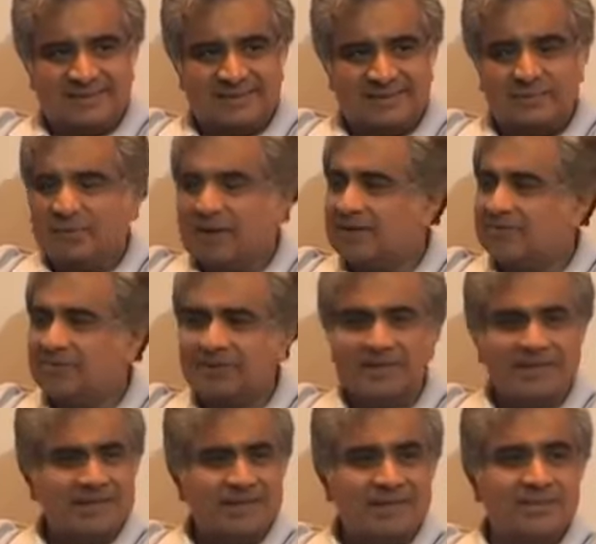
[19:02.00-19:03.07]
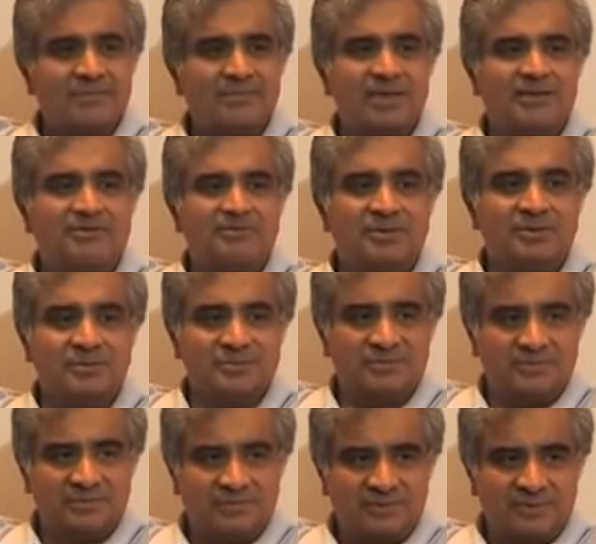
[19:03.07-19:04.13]
a man for detail, a man for
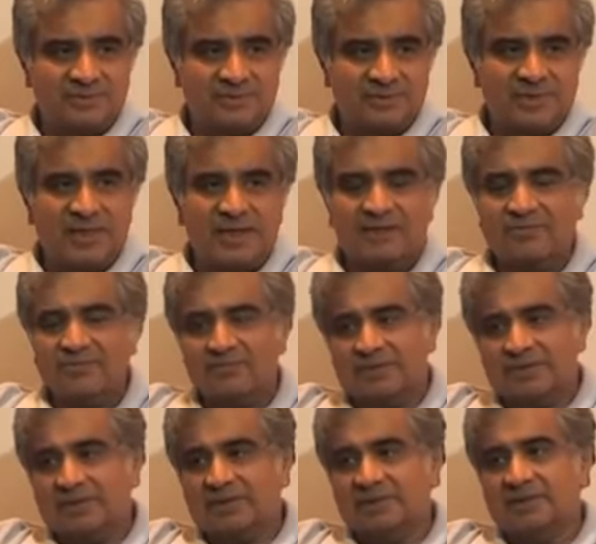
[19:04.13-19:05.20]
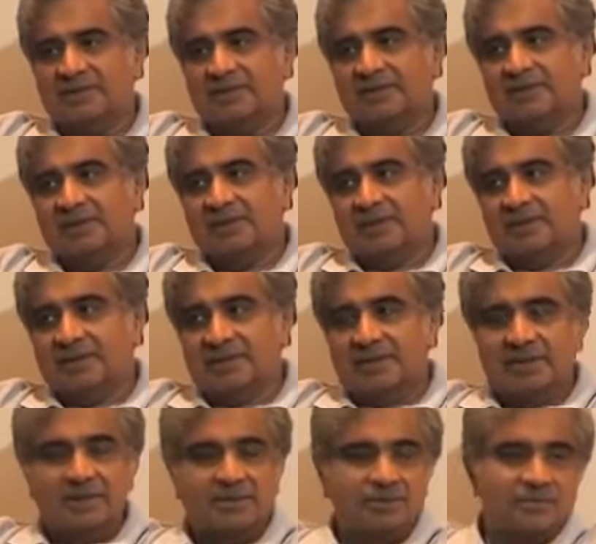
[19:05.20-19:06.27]
with an eye for figures.
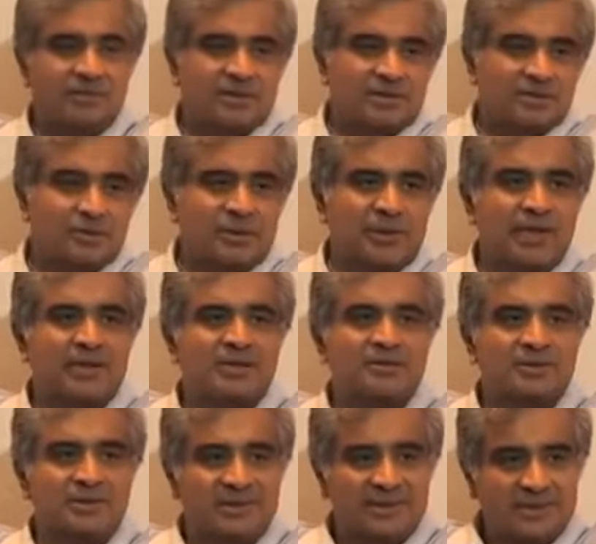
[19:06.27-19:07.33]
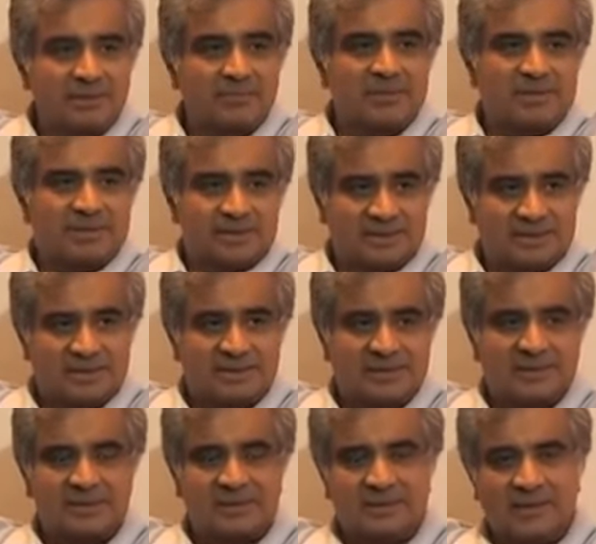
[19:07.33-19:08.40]
So while Soli argued the legal bits,
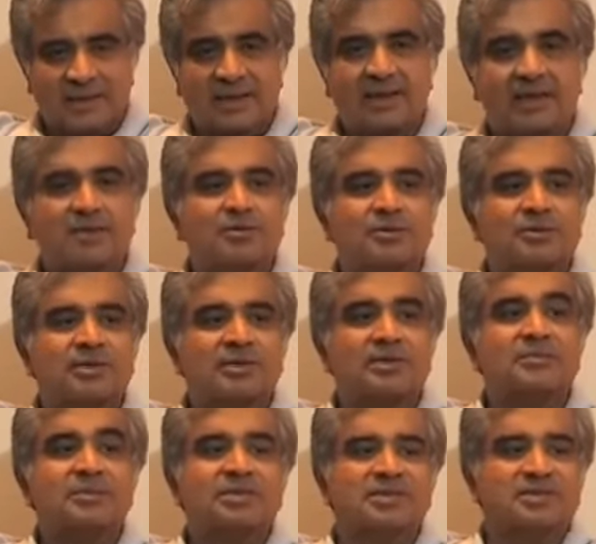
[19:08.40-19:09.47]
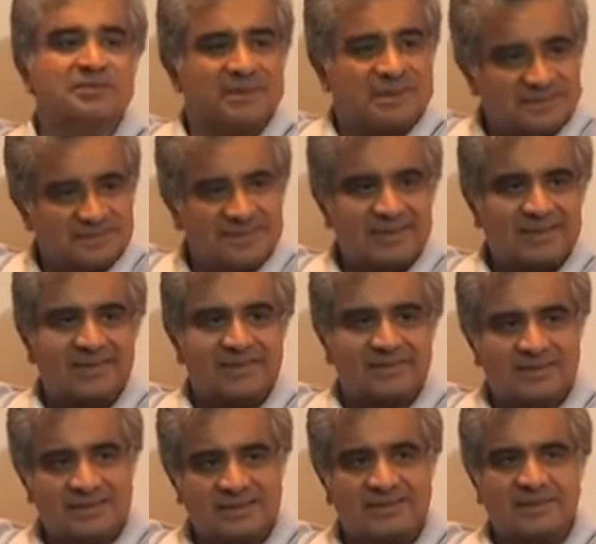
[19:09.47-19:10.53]
I argued the commercial bits of that
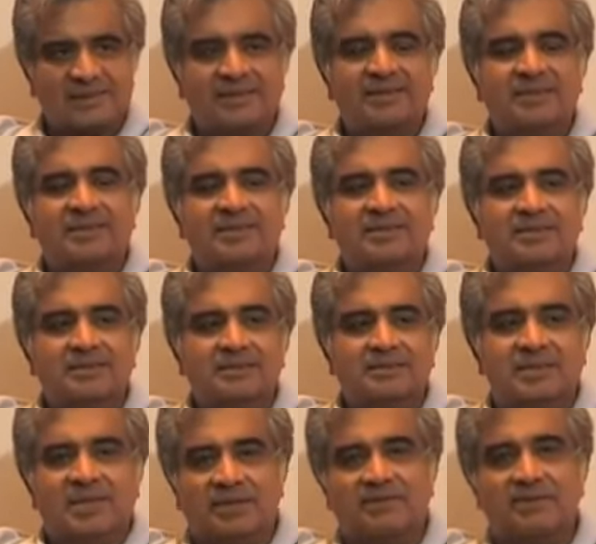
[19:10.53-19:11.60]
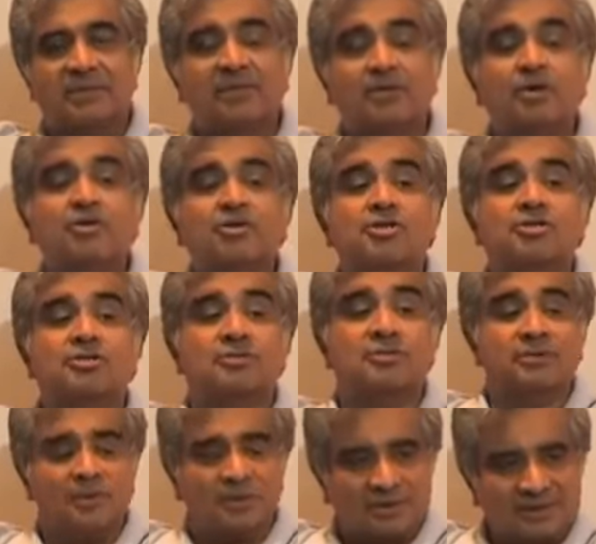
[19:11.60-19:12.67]
case to satisfy the conscience of
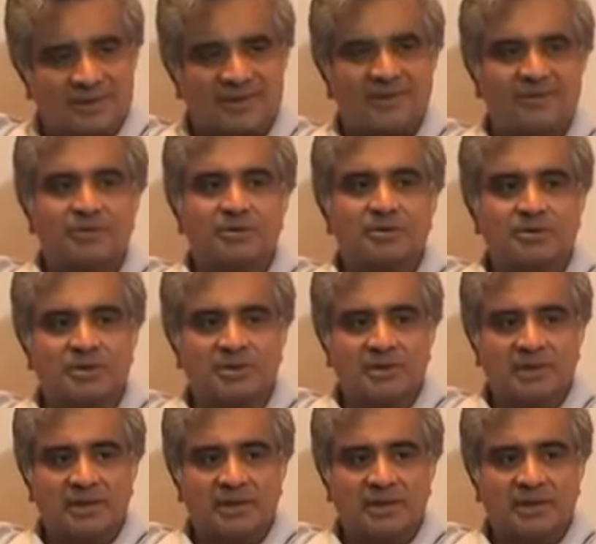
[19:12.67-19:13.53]
the court that there was